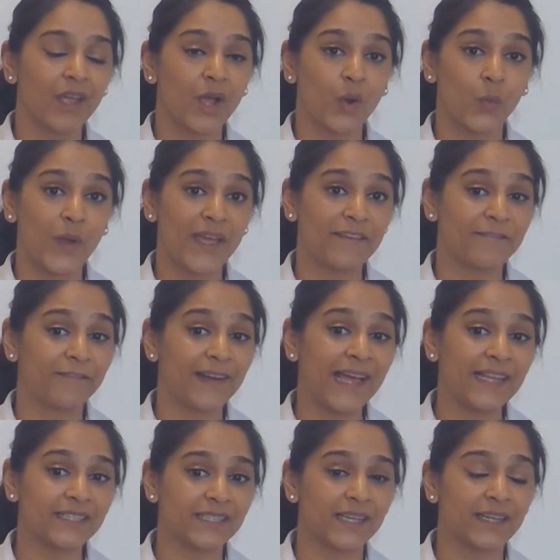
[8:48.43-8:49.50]
Wear
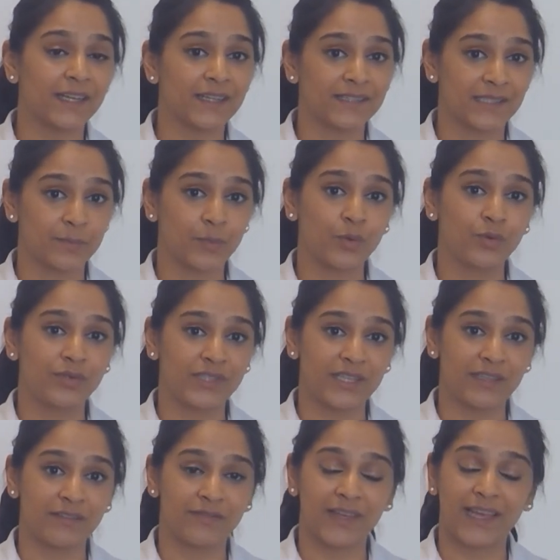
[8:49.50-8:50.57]
flat,
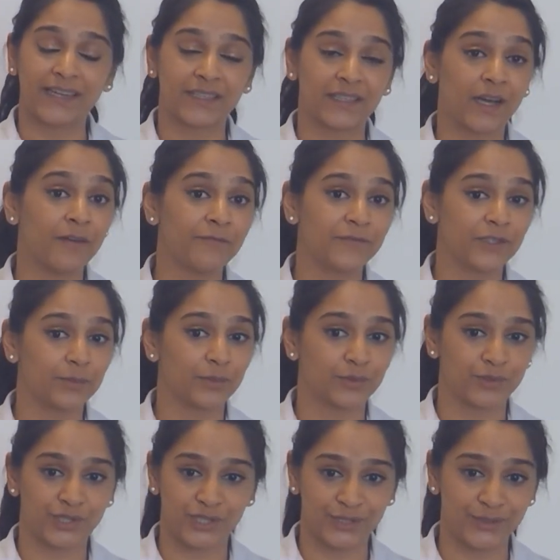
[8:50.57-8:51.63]
supportive and comfortable
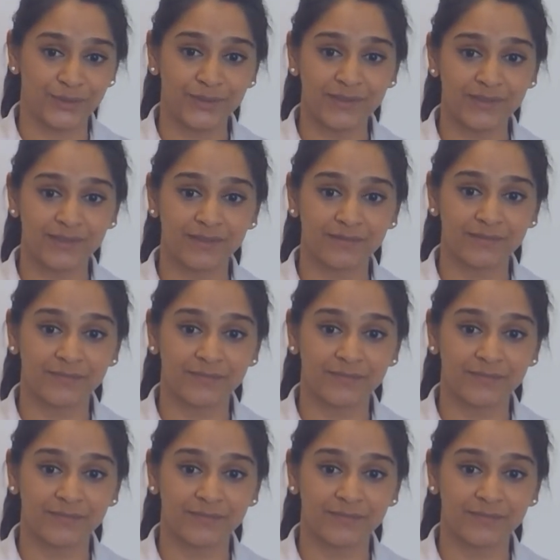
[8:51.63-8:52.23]
shoes.